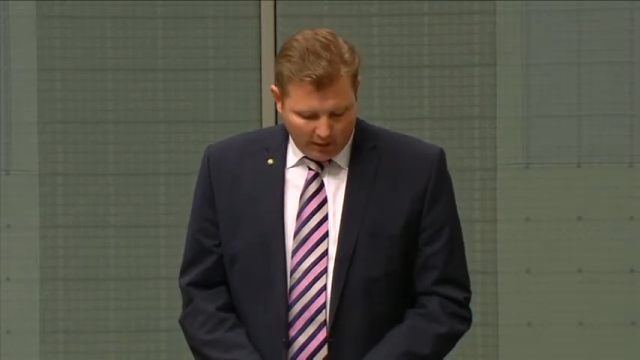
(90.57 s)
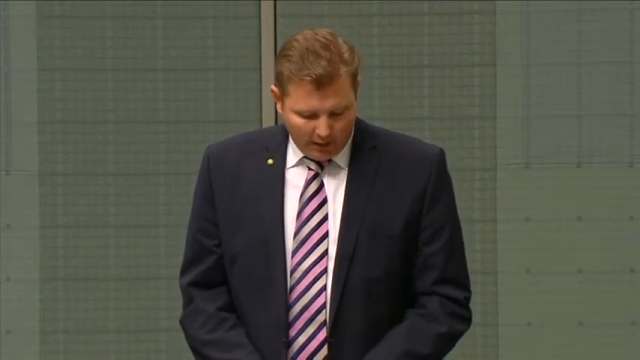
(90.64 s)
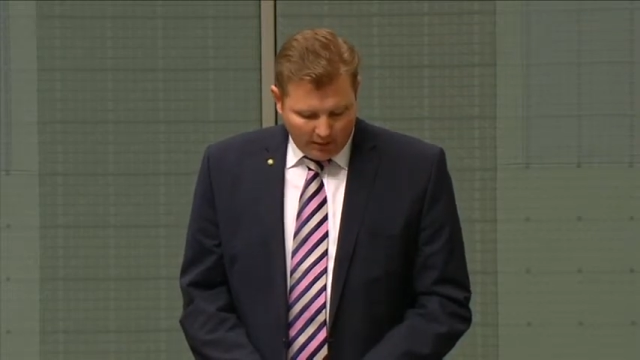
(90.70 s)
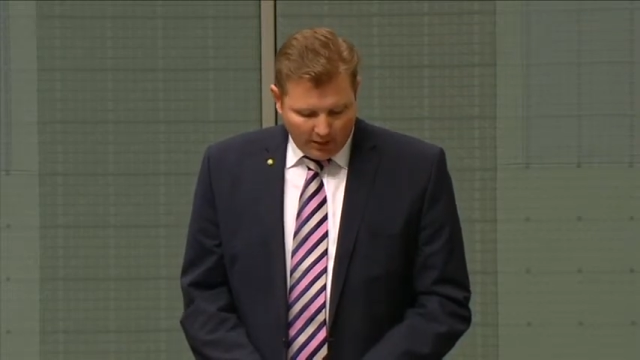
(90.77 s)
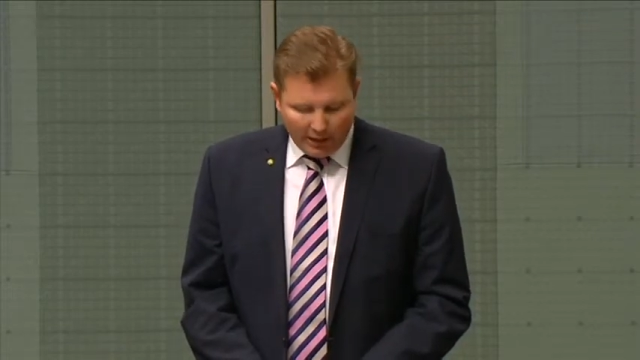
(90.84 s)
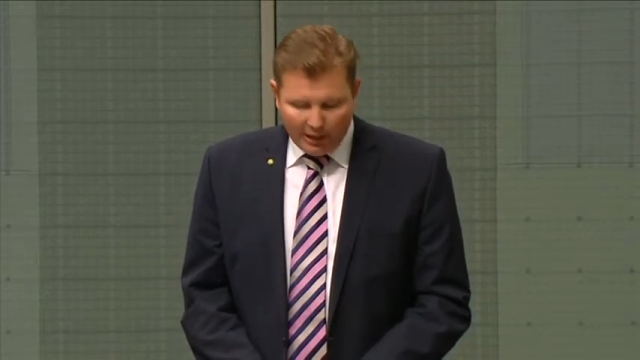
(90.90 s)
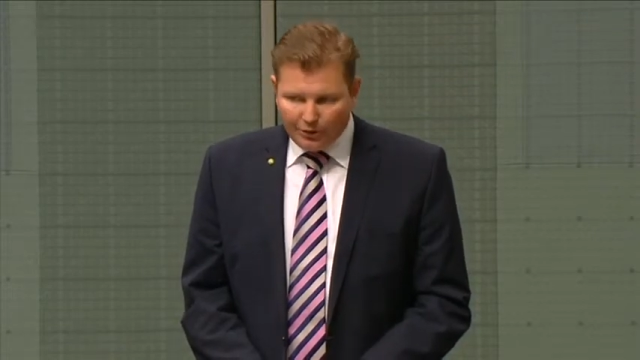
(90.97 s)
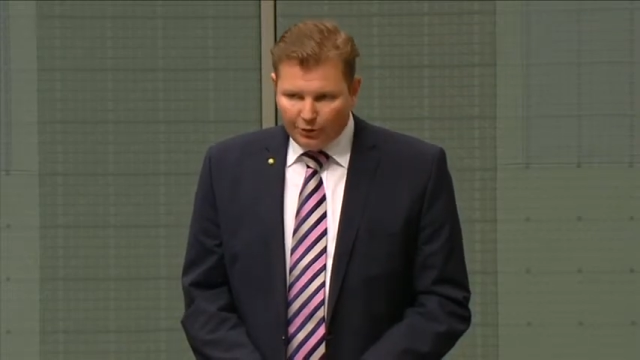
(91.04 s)
In
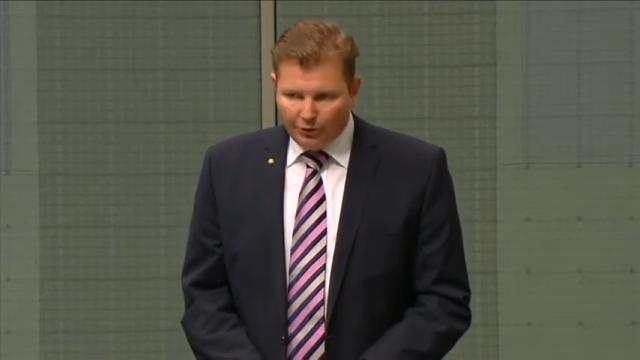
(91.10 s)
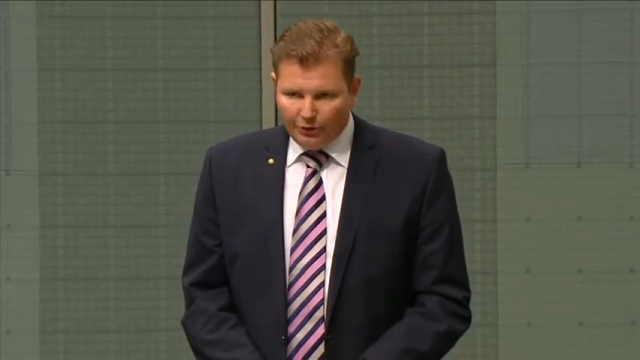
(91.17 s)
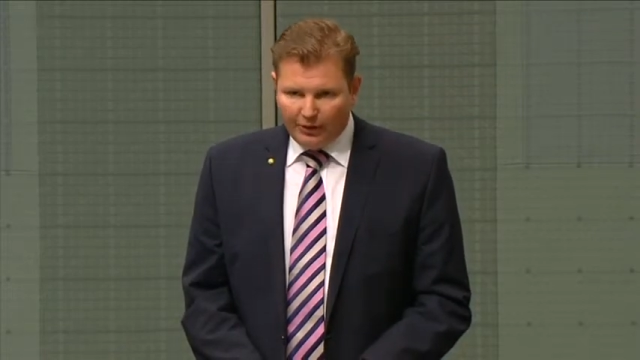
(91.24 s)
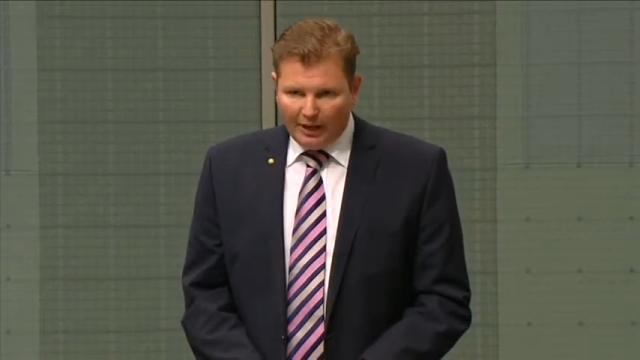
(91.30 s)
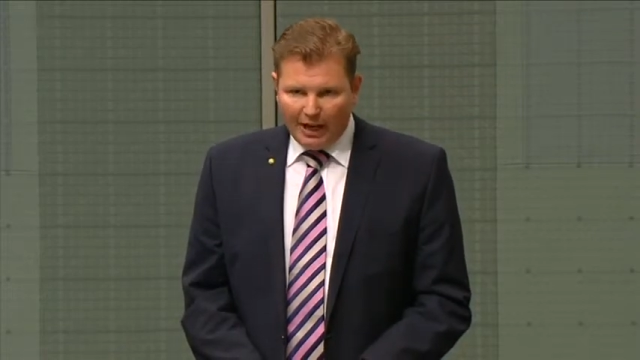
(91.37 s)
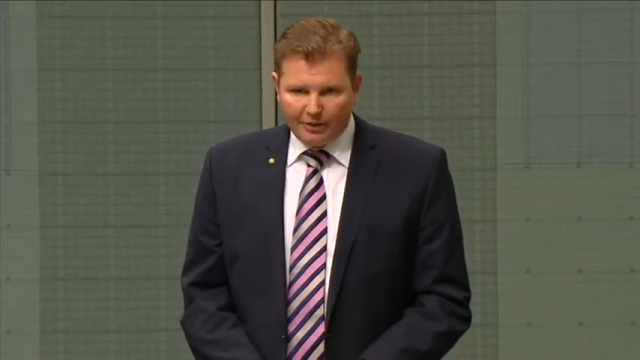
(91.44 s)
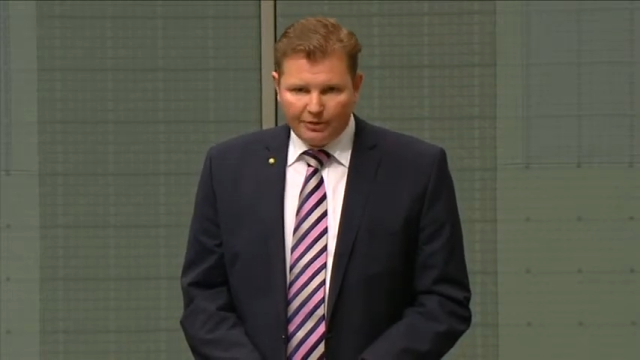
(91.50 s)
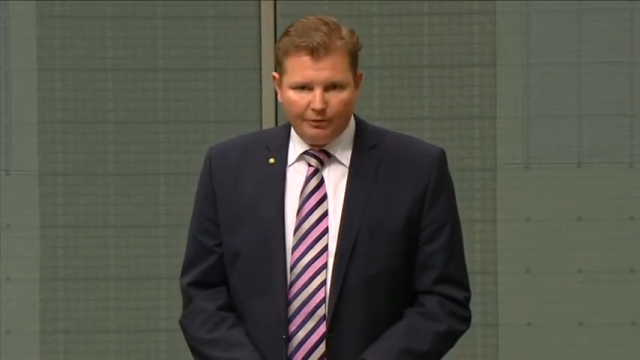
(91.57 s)
the year
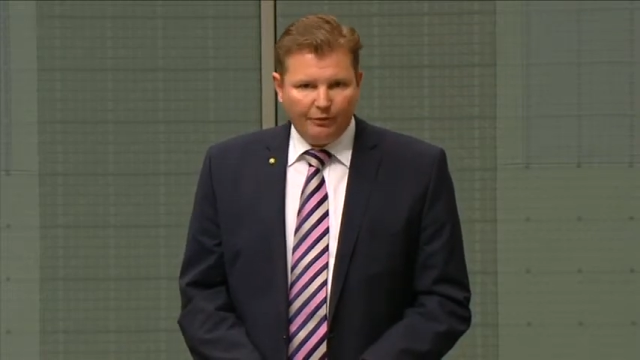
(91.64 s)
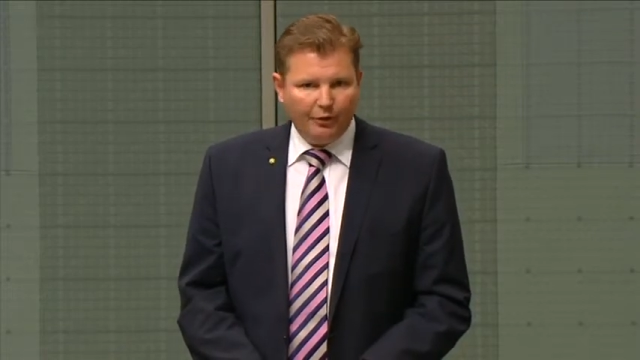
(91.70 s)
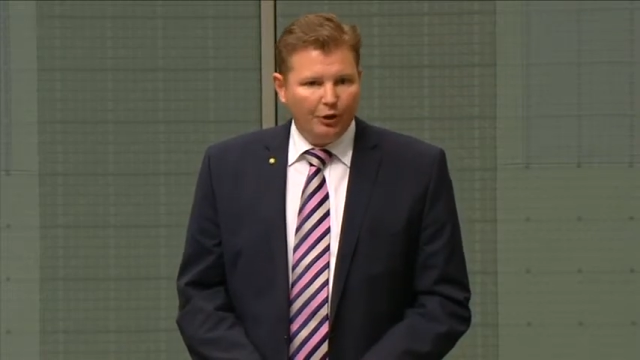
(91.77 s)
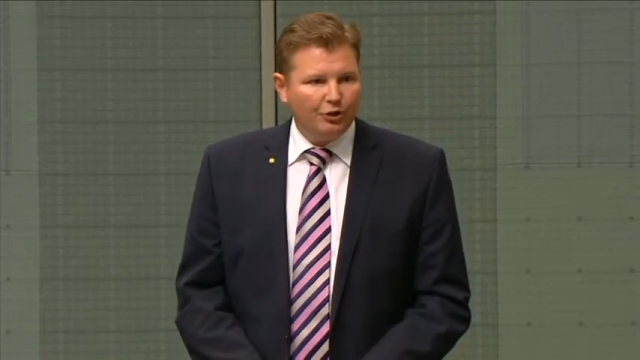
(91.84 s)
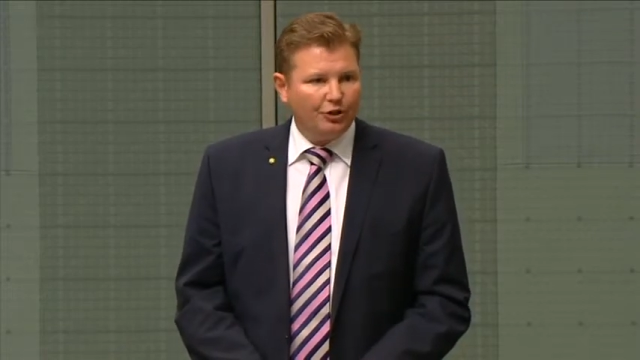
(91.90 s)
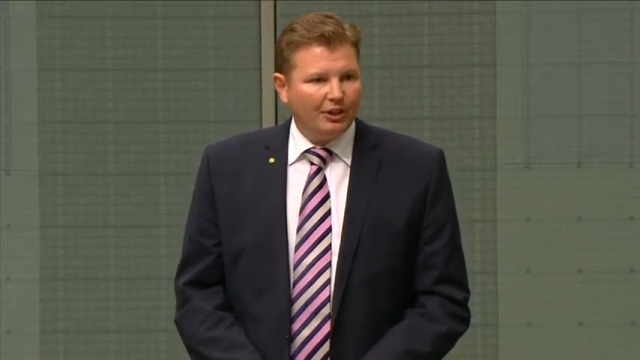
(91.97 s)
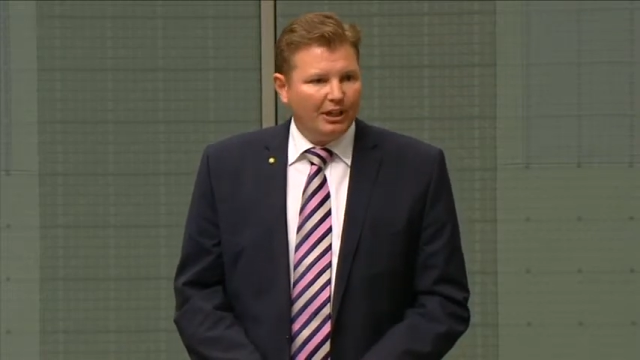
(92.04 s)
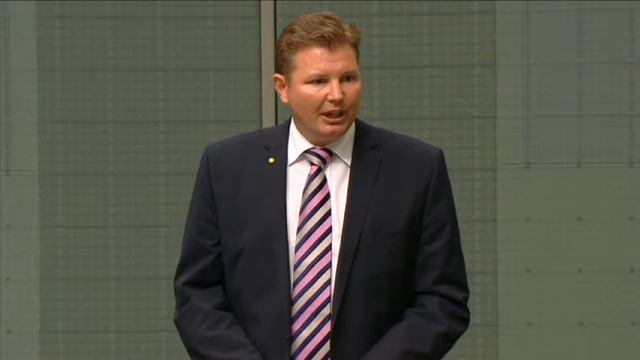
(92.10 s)
2000,
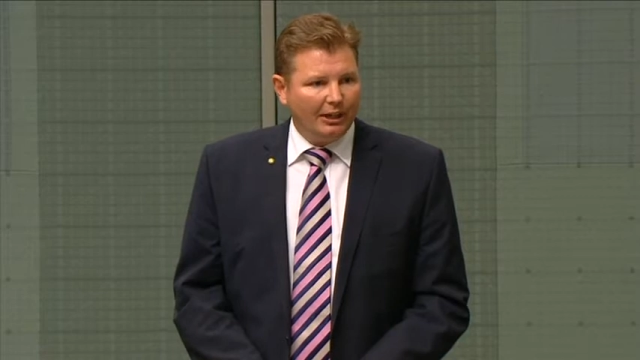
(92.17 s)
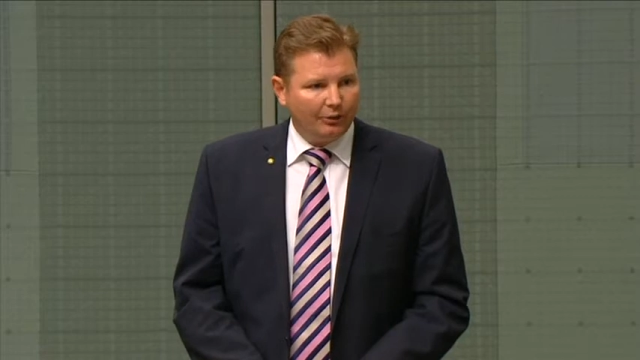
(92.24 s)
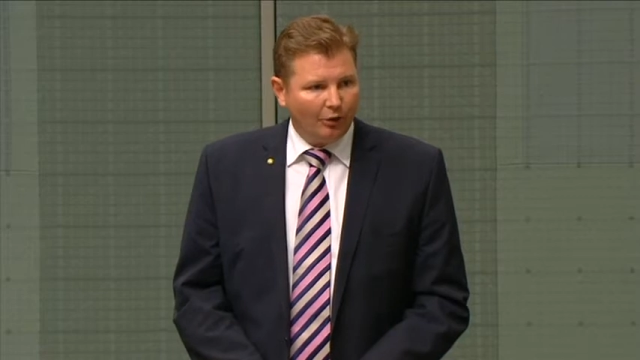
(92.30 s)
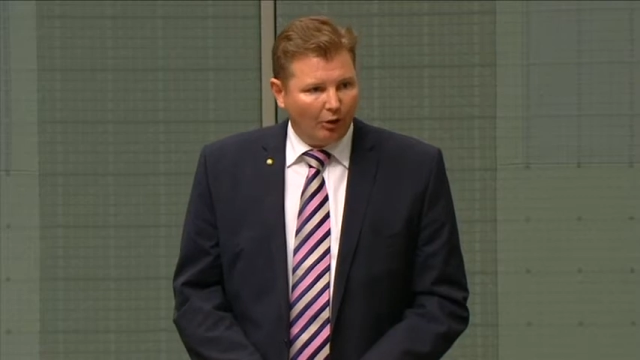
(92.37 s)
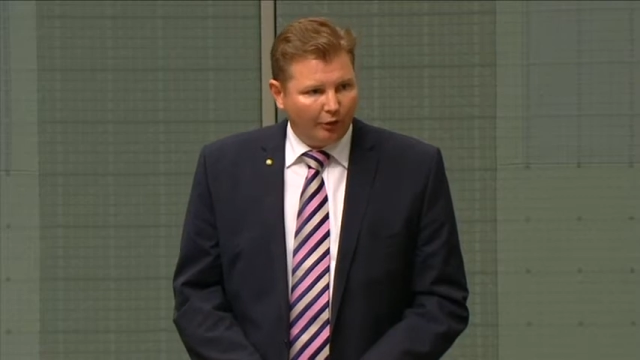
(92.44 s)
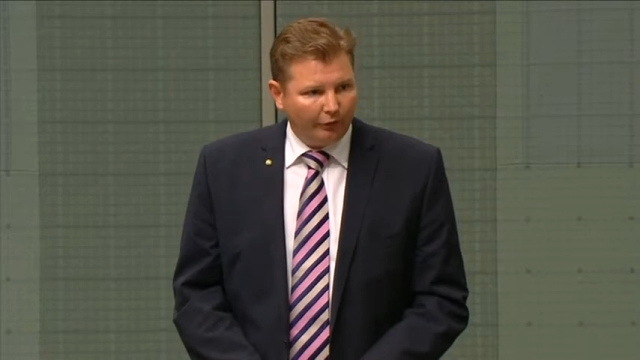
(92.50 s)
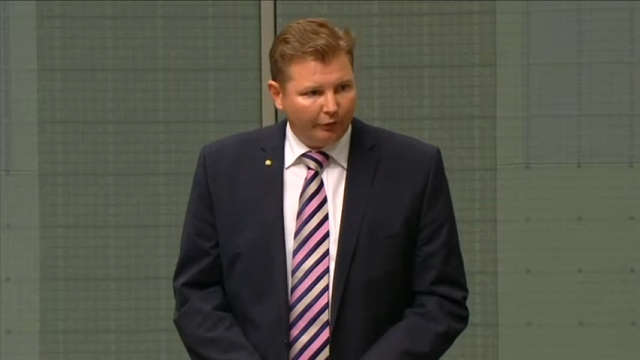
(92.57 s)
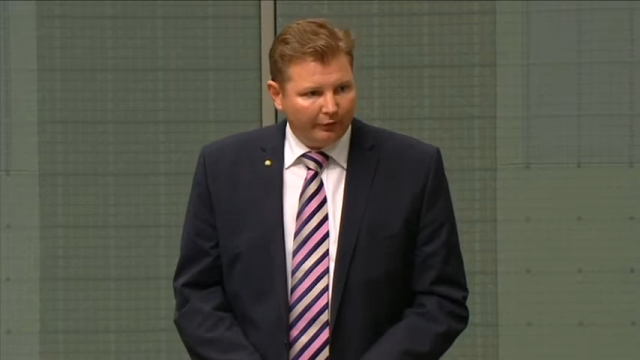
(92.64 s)
Virgin kicked
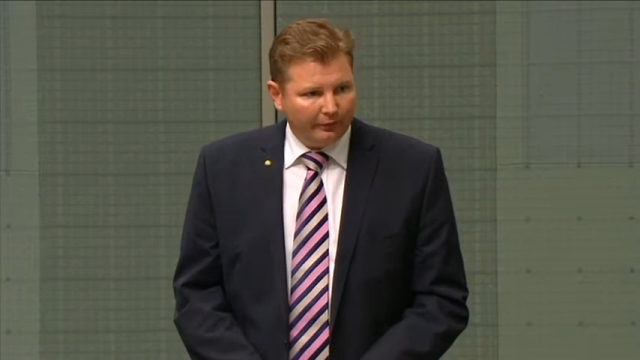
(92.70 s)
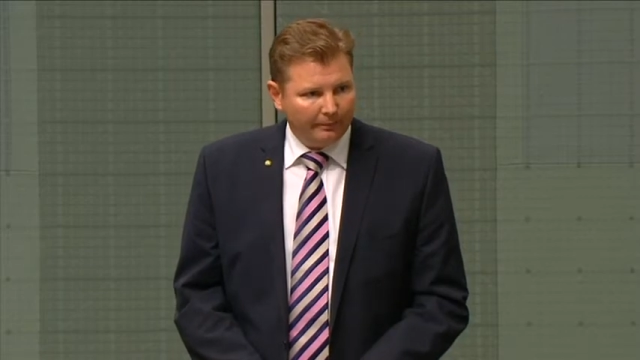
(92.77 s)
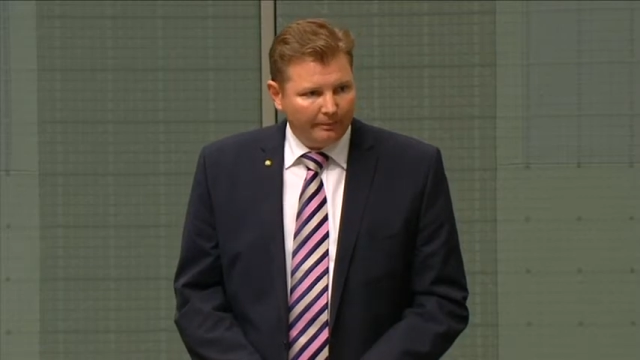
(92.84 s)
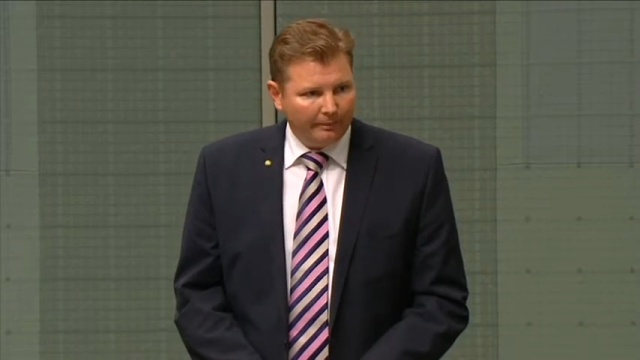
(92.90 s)
off.